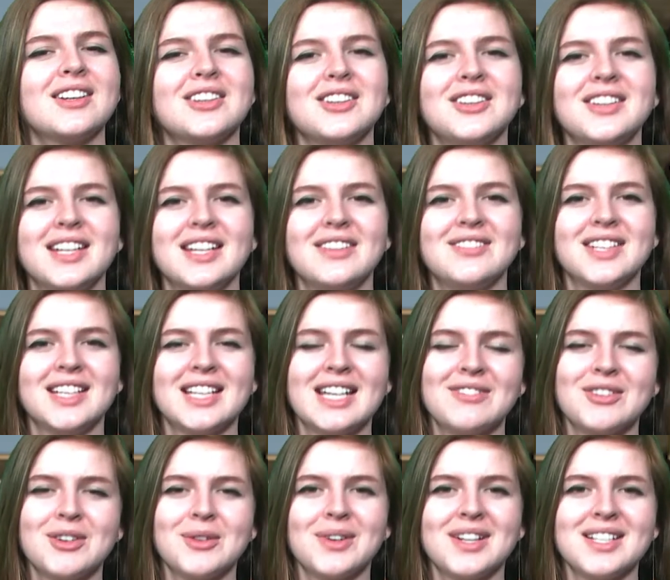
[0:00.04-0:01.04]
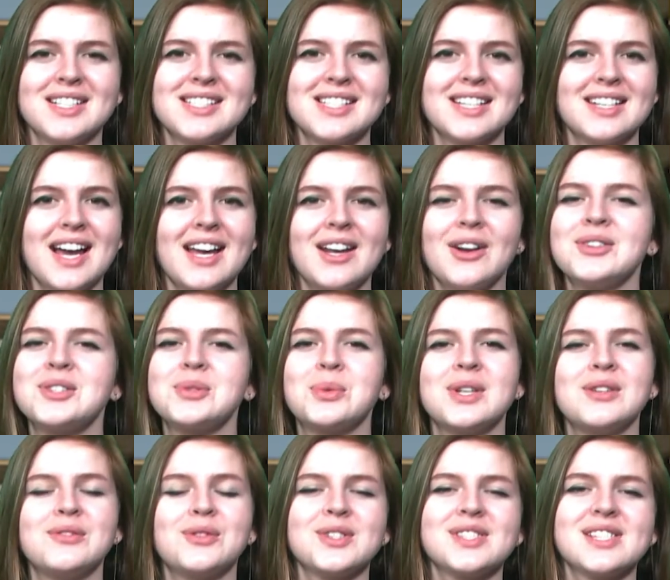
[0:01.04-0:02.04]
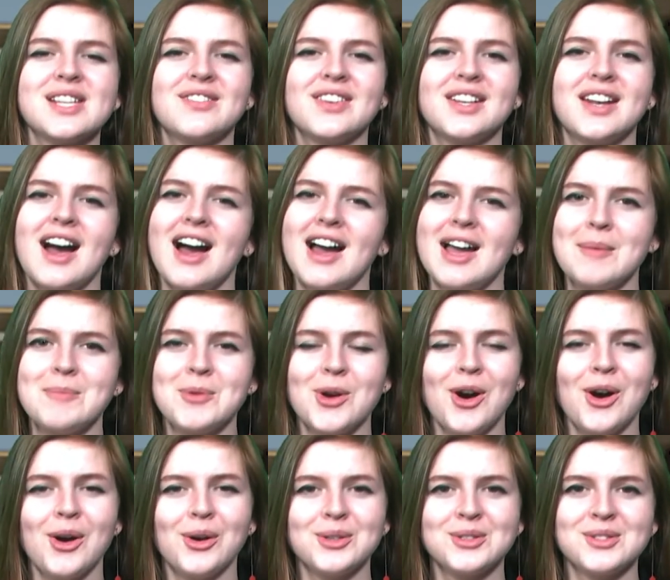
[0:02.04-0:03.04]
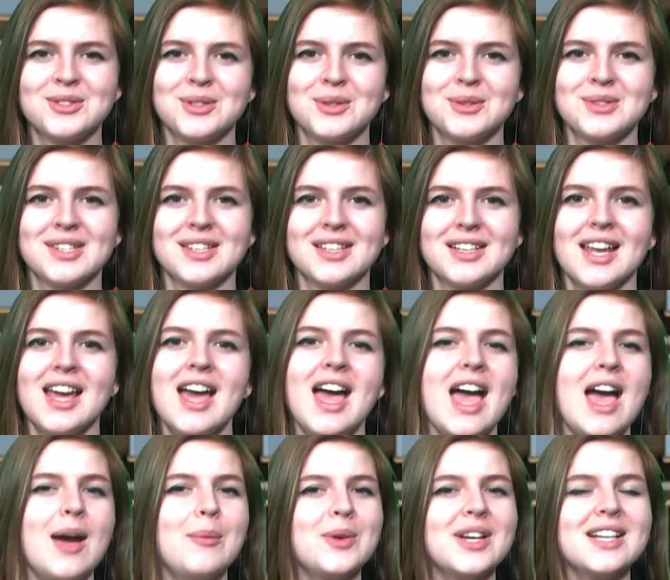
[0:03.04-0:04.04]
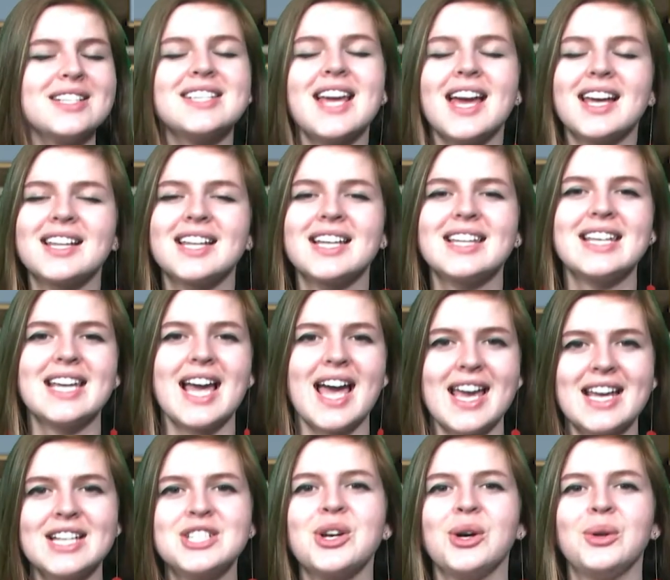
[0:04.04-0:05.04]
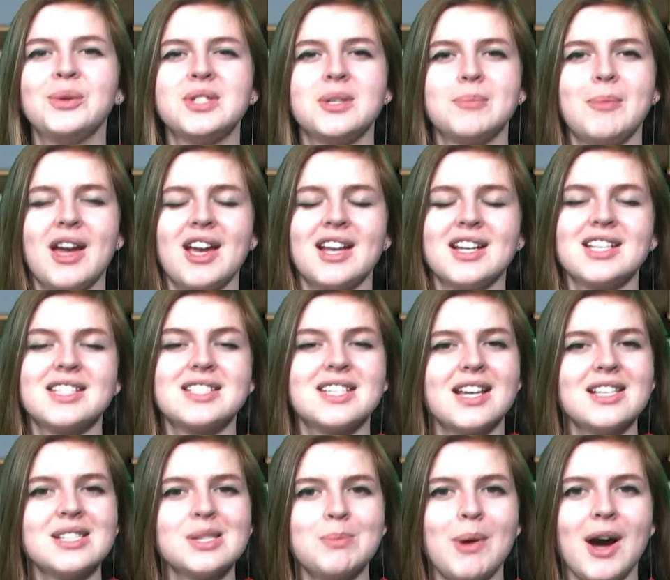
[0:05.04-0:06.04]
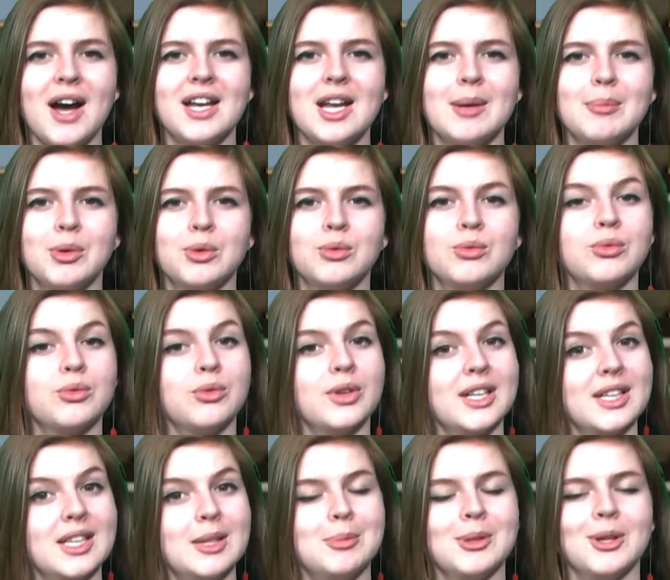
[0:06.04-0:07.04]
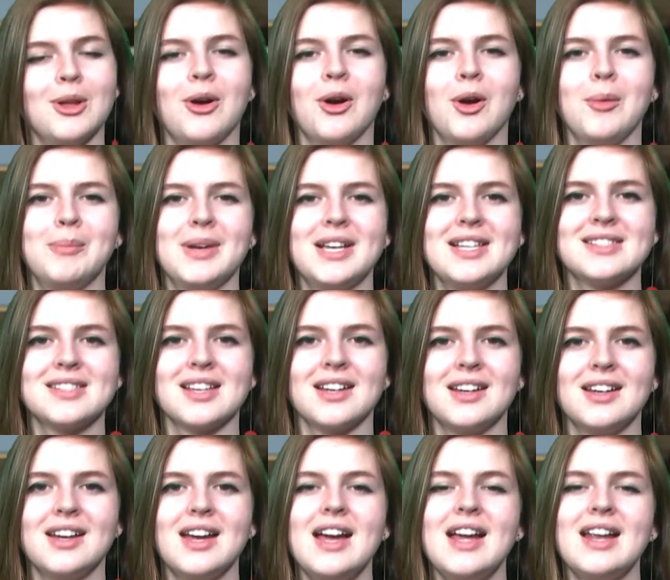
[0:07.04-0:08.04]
Good evening, everyone. Tonight on 24 7, I am your host, Susan, and we are tackling the age old debate does pineapple really belong on pizza?